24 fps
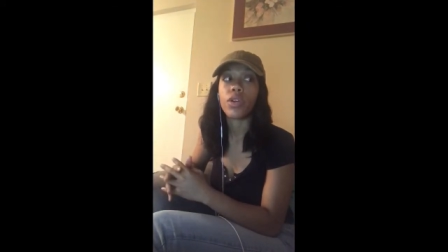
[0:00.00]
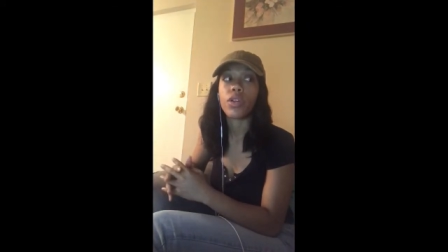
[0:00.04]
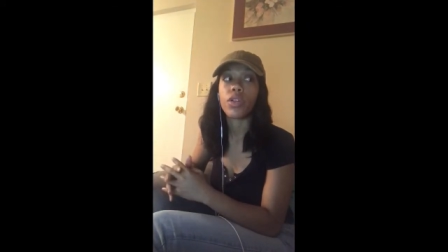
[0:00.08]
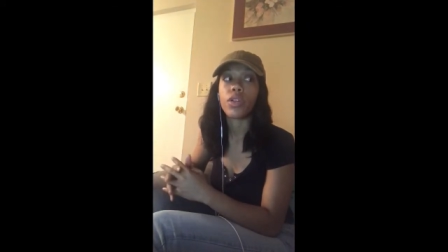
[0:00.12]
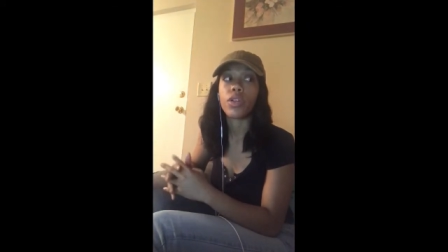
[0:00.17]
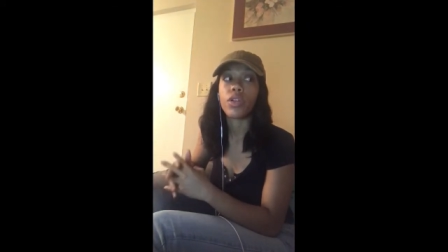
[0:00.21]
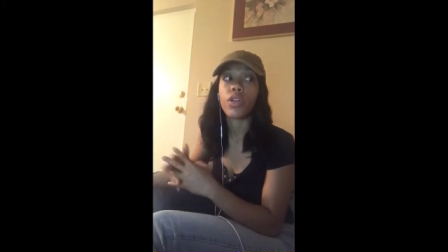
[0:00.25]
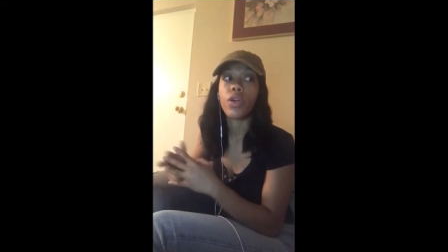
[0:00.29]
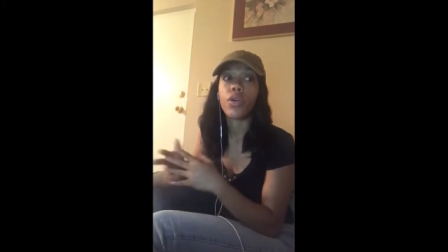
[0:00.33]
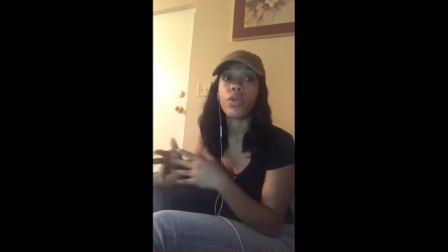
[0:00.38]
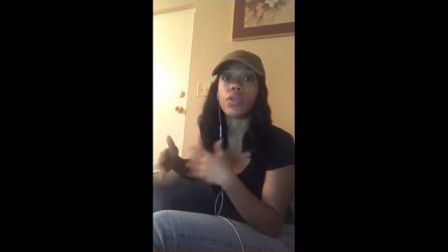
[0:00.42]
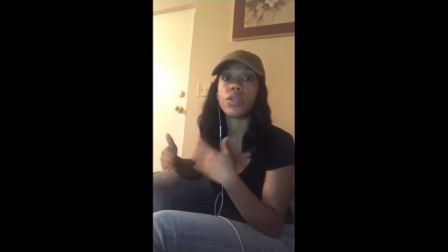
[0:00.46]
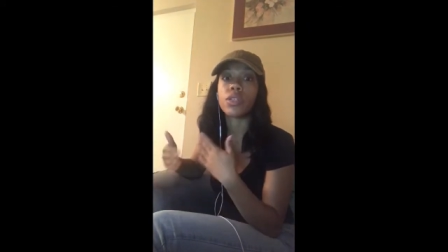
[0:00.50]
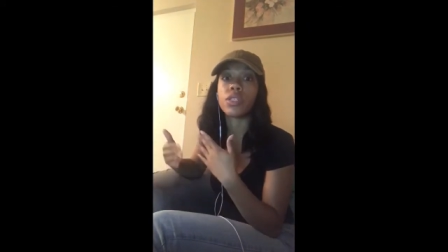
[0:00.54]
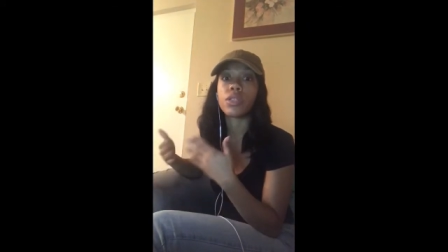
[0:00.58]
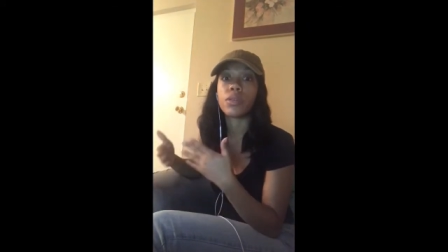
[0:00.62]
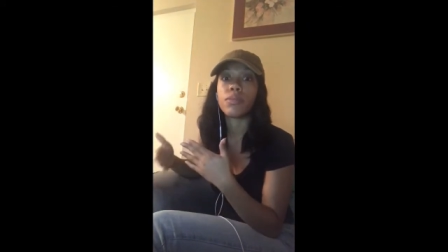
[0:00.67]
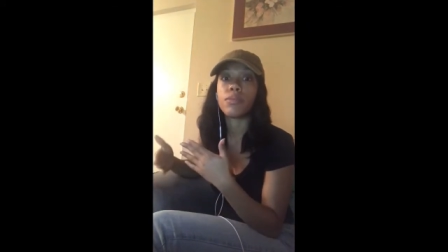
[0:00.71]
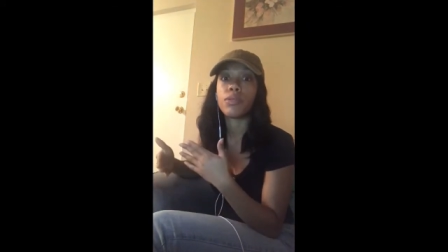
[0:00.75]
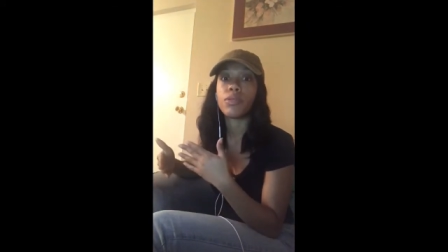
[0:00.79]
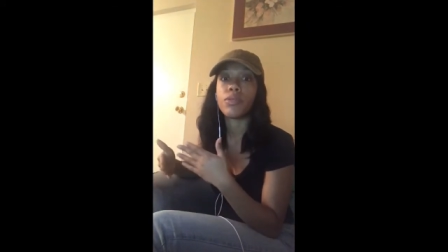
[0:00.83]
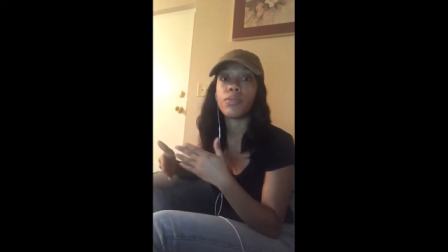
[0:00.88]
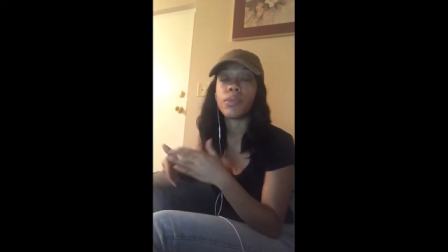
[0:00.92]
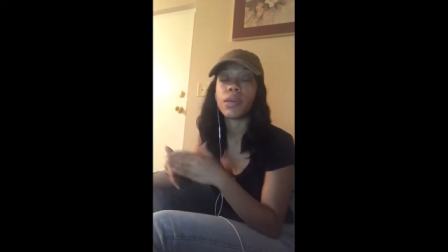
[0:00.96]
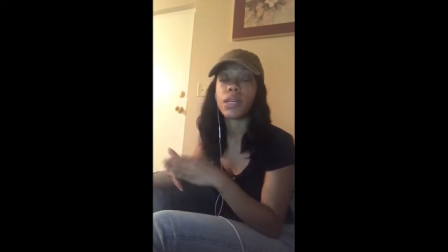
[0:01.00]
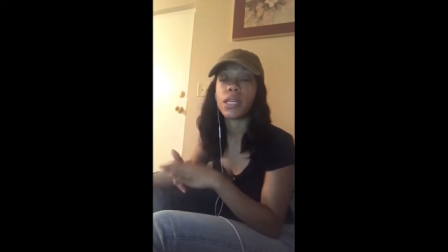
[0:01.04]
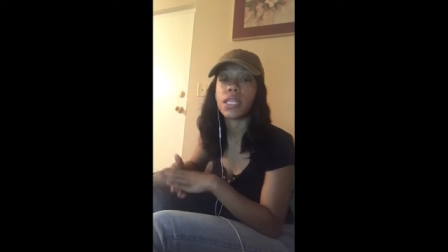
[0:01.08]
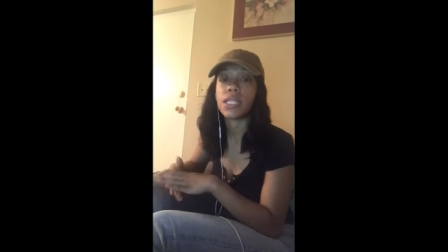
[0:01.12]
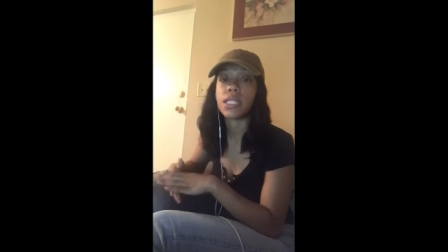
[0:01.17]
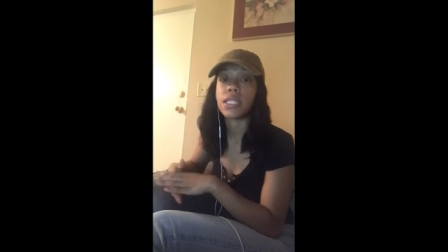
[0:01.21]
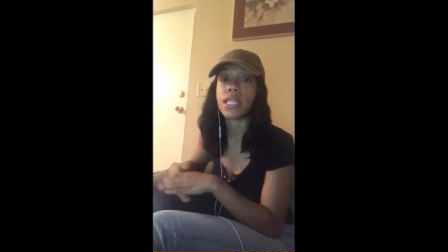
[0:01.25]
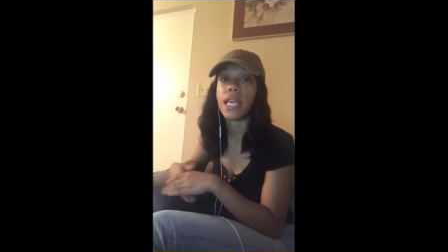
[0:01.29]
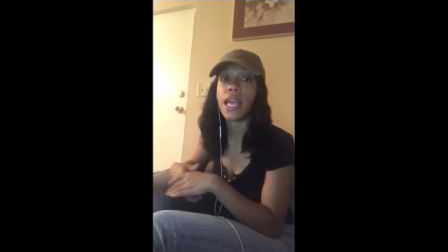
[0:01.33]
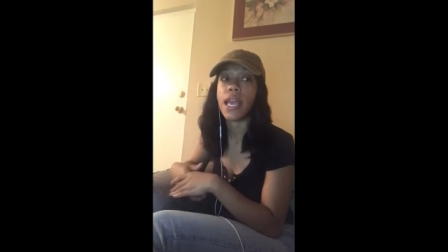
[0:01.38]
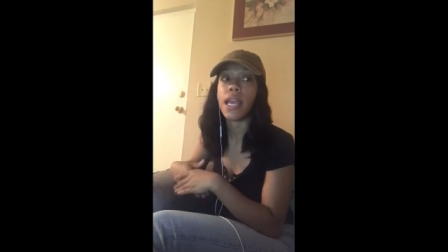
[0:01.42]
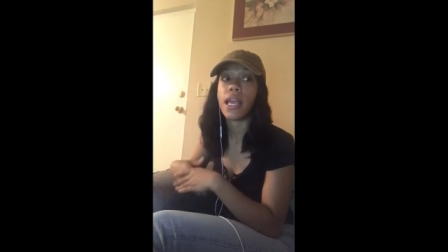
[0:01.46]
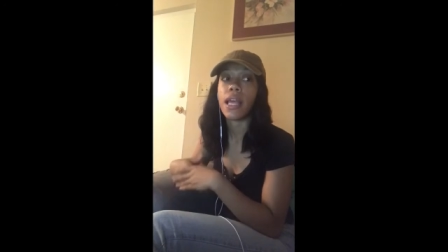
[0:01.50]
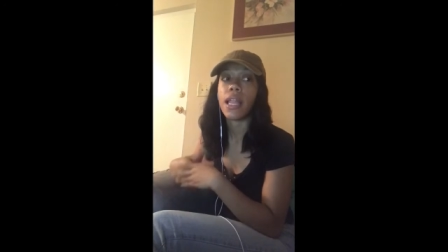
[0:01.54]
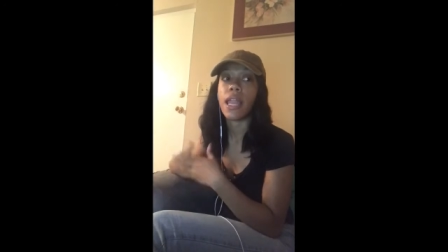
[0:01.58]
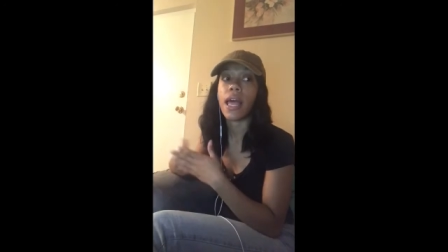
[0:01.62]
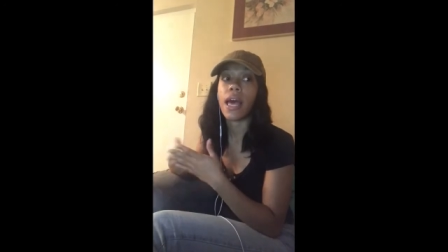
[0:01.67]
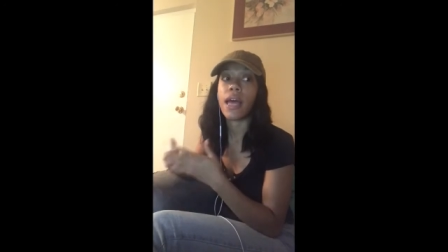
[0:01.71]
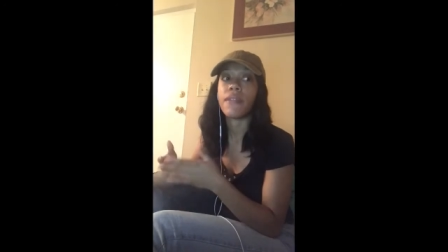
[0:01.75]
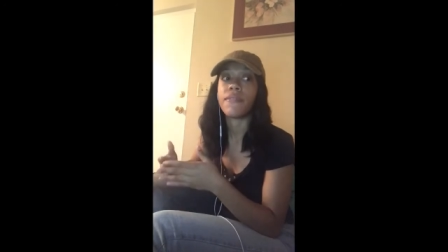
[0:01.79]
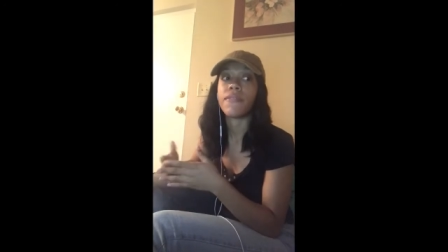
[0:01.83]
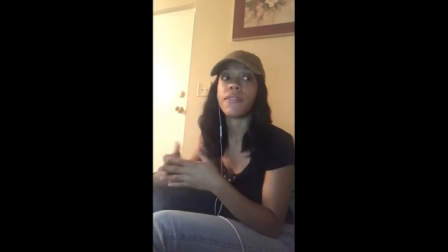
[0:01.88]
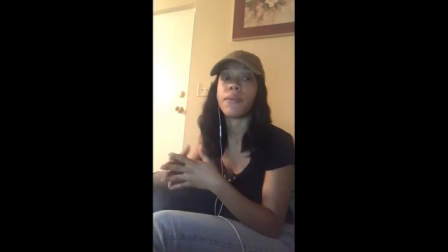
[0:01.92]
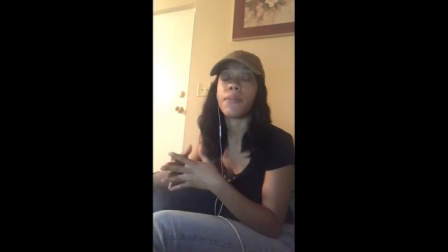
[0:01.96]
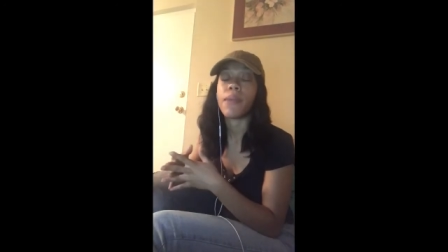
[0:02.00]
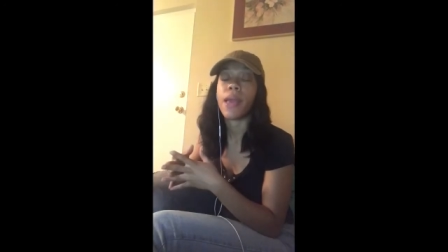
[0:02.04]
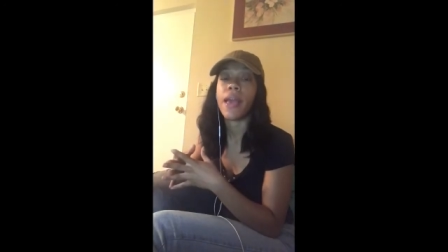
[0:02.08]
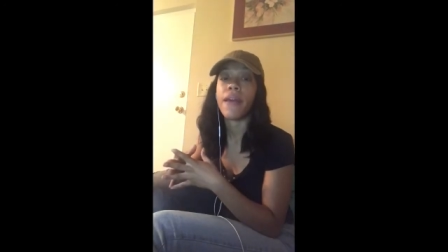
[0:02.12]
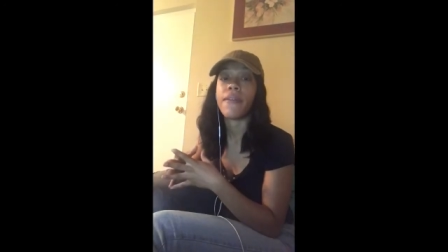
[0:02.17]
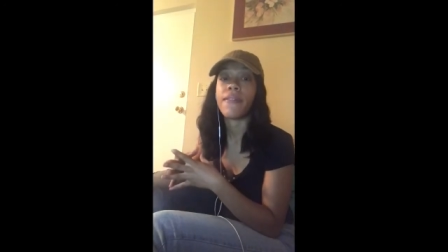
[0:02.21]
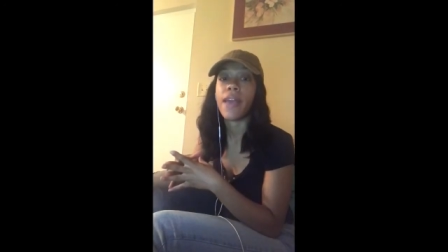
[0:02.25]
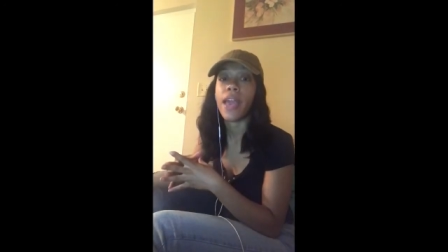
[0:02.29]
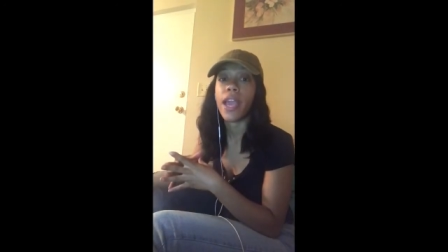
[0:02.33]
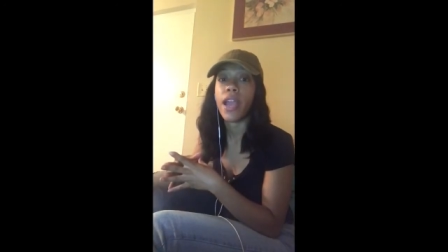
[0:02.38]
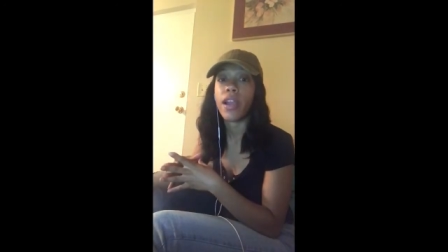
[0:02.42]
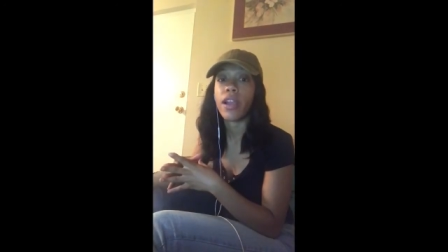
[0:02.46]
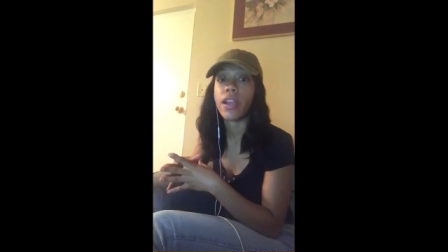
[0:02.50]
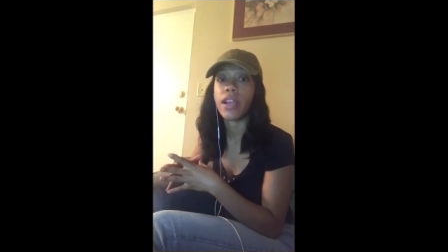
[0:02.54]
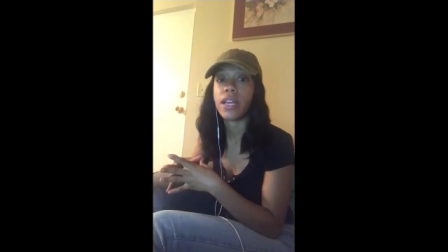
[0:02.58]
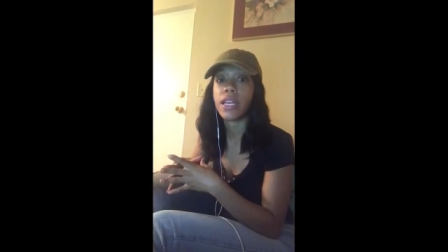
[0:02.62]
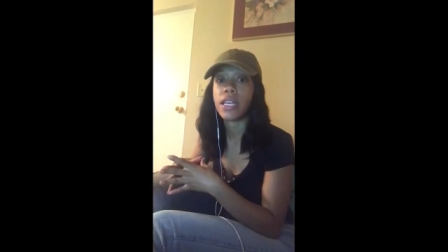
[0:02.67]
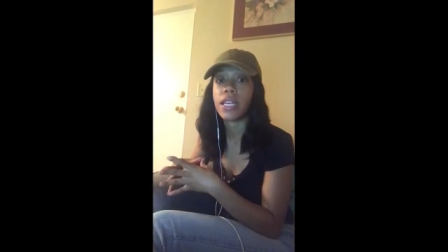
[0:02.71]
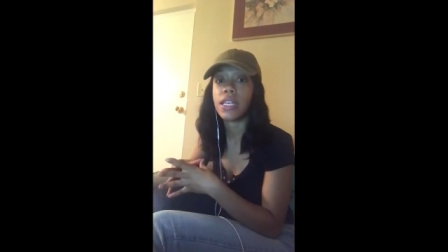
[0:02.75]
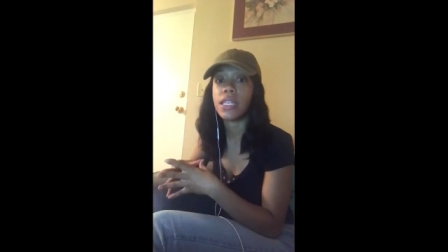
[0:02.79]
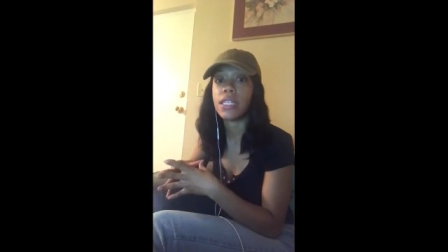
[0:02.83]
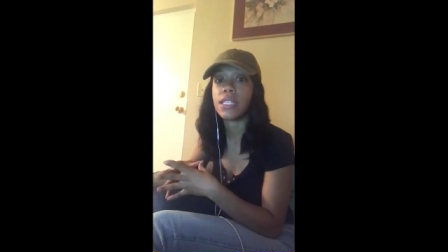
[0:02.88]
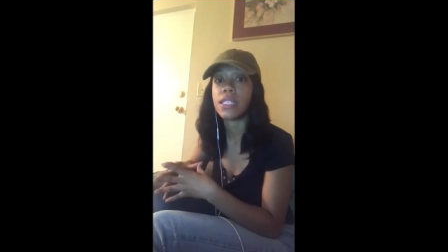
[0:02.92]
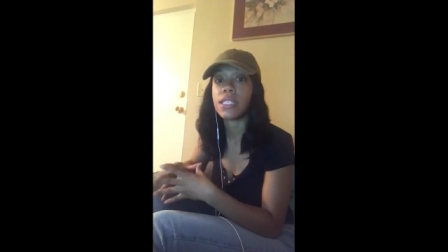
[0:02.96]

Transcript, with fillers: noticeable because they a lot of them have haircuts